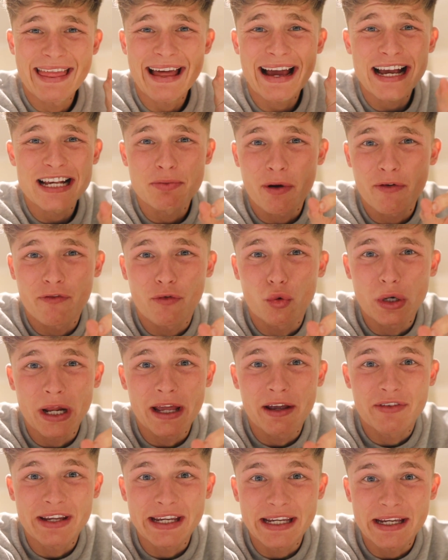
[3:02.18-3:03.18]
And that is my full
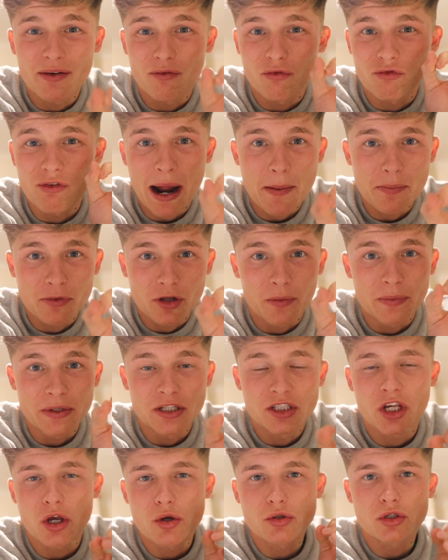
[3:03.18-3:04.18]
day of eating wrapped up.
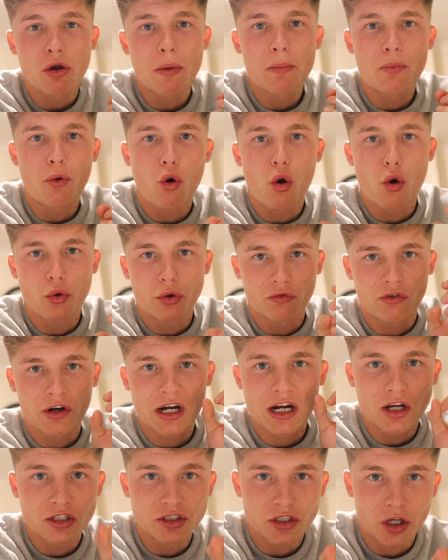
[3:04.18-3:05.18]
It's so, so important to
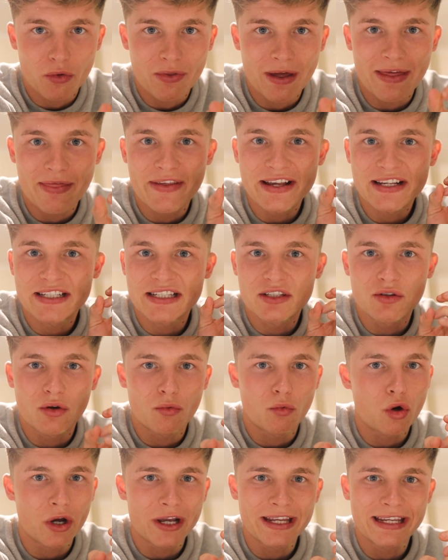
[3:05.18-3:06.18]
realise, though, that this is
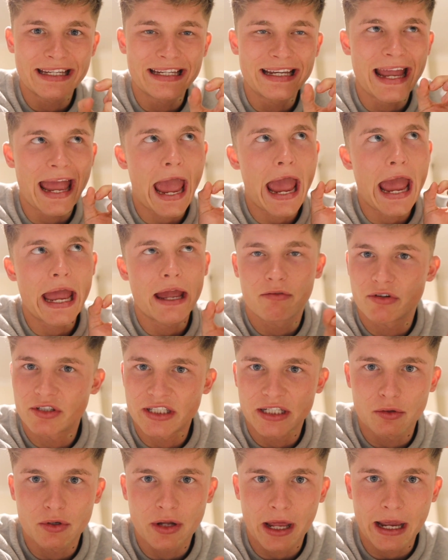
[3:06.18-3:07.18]
not what I eat every
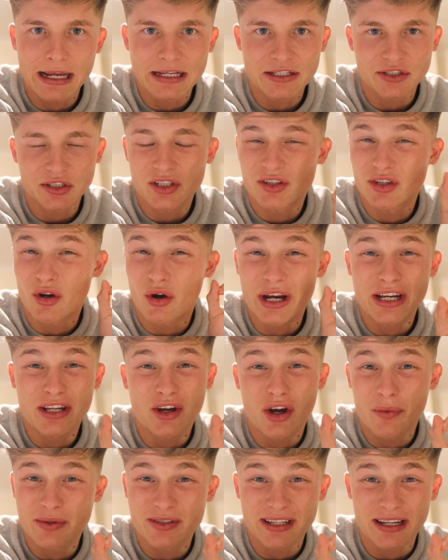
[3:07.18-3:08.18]
single day. It's just
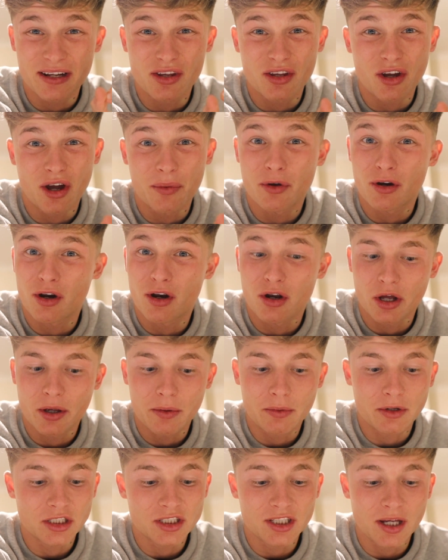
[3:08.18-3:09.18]
99% of the time, I'm not gonna
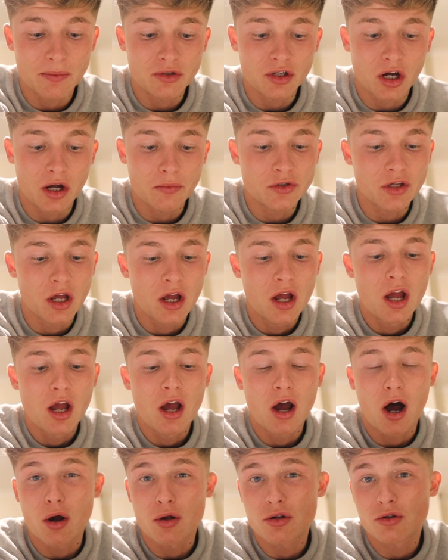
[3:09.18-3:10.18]
lie, because sometimes
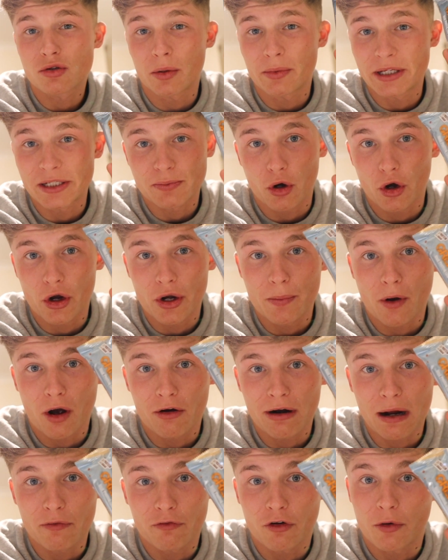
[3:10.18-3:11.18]
I'll swap this protein
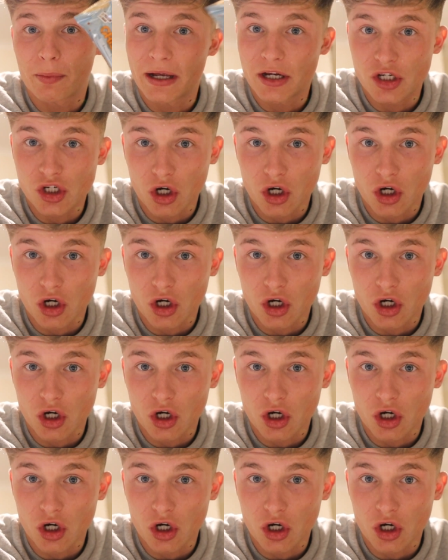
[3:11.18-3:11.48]
bar out for a bit of